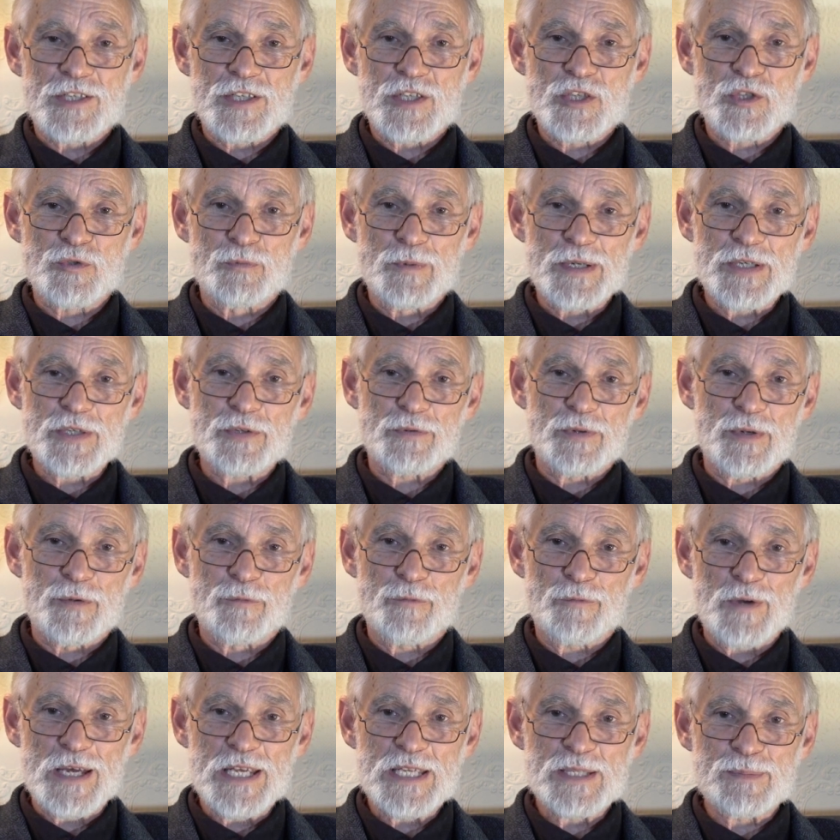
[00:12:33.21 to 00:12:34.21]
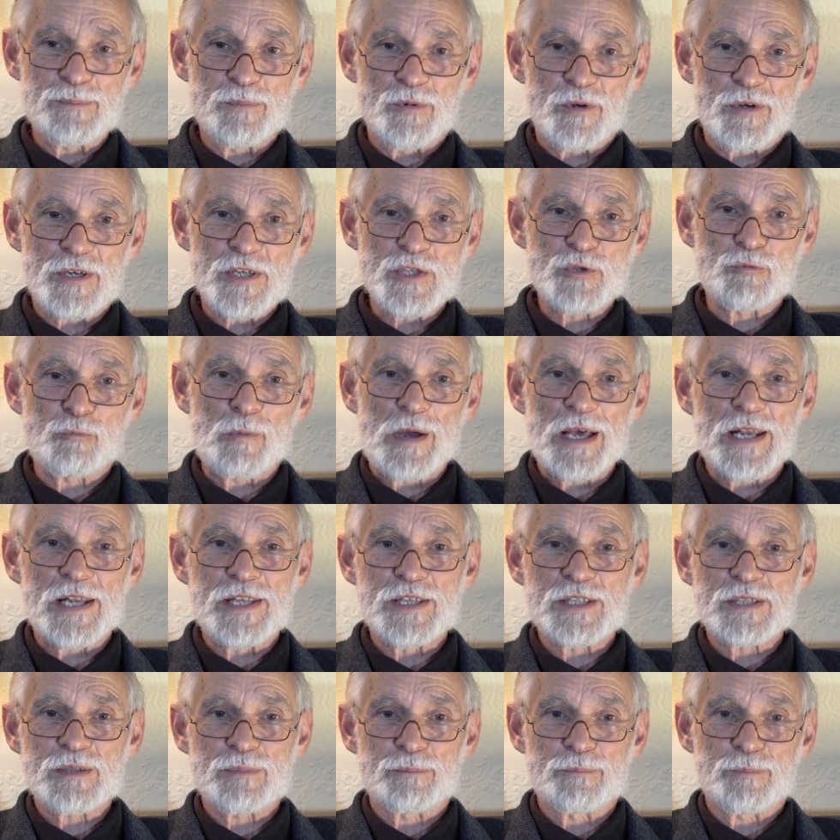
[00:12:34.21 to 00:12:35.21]
as Twitter and Facebook, as well
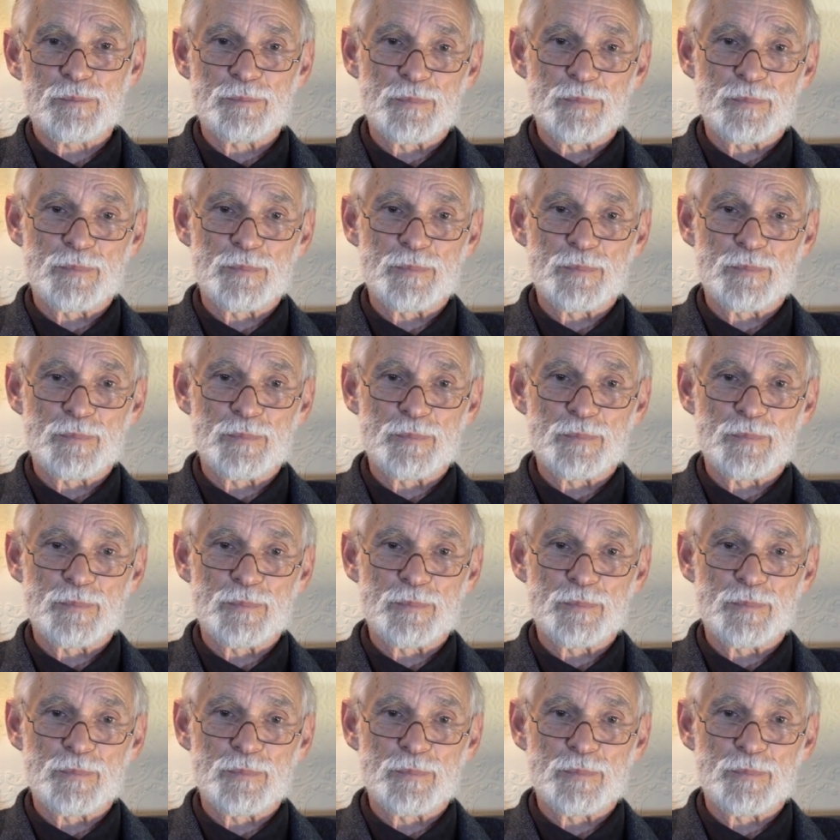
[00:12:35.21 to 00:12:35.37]
as